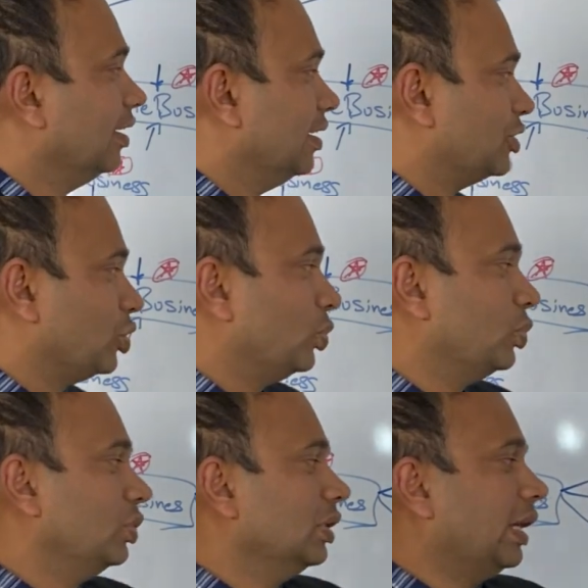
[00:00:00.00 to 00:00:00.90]

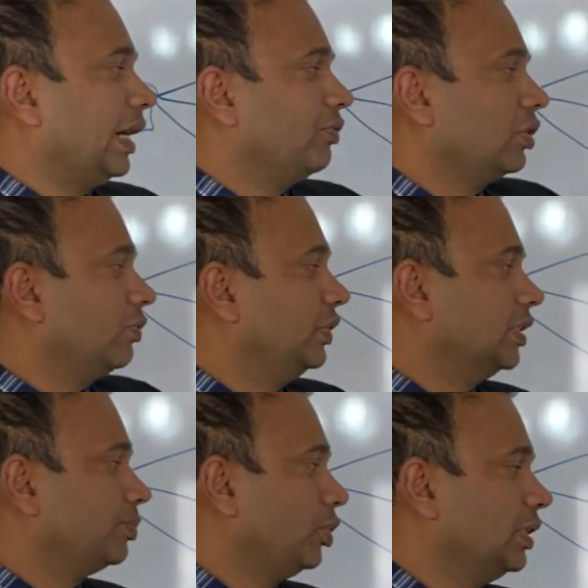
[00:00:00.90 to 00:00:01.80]
So at one of these
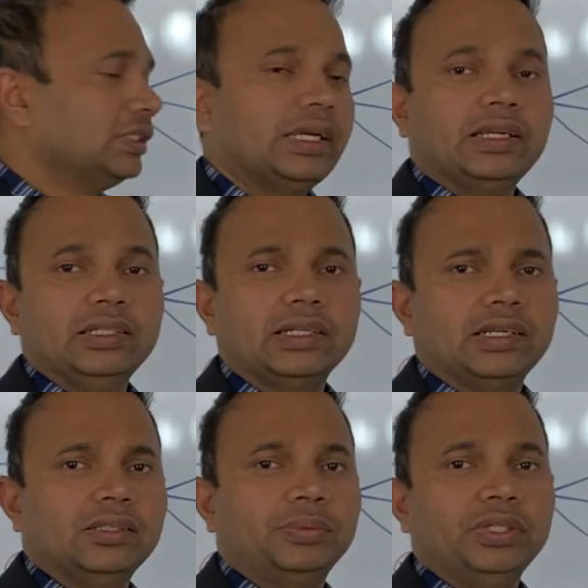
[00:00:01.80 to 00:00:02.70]
points, either at
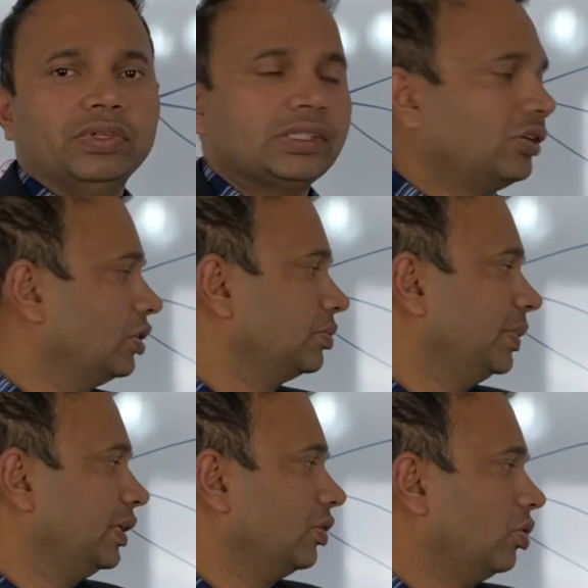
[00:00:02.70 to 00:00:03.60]
the previous
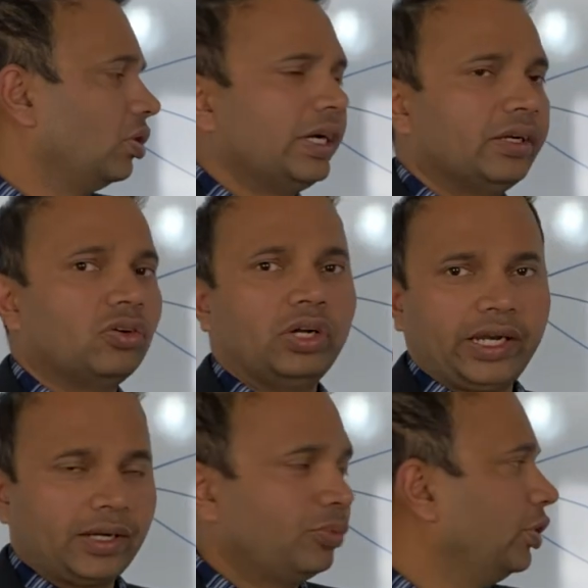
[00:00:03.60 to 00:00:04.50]
endorsement or at a
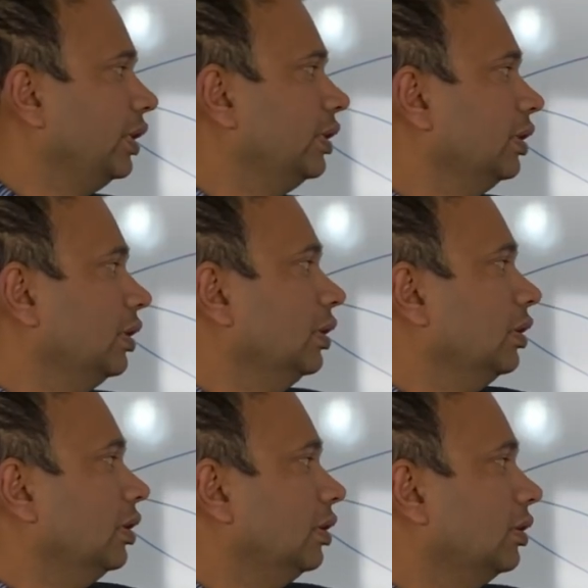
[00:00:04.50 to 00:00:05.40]
contact point,
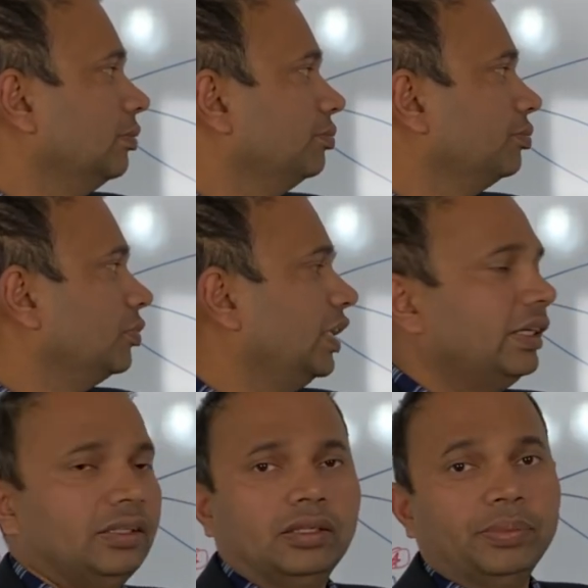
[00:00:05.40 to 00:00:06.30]

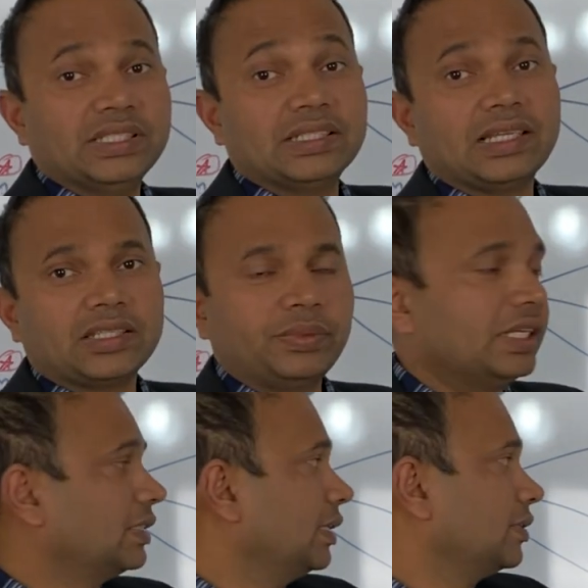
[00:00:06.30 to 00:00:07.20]
the business has been
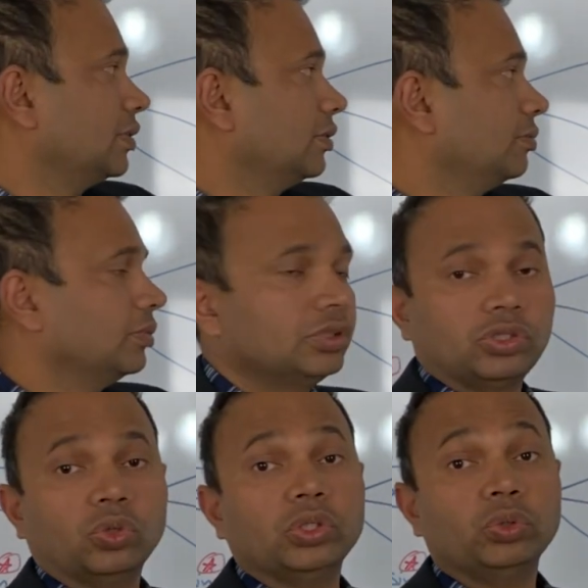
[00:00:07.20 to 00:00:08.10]
assessed,
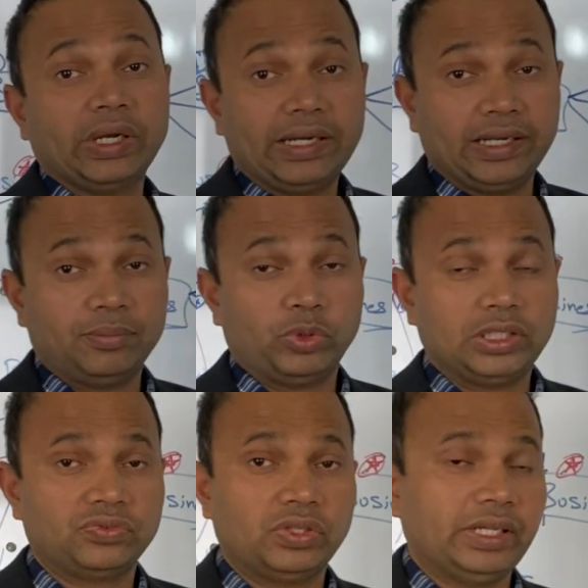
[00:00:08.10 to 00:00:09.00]
so you get 10 points
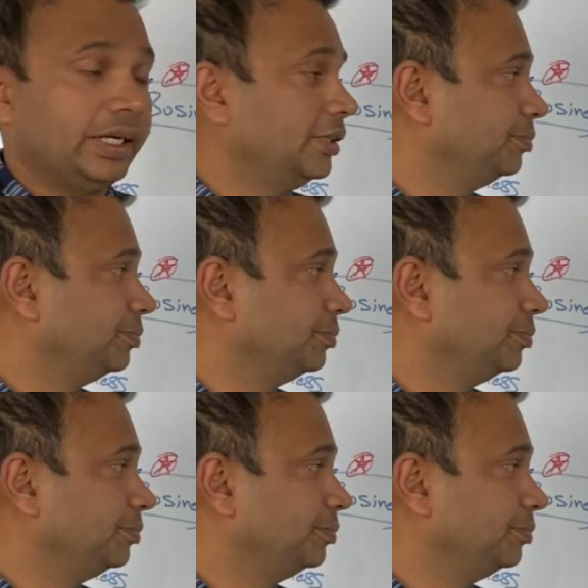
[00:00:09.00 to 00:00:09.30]
for that.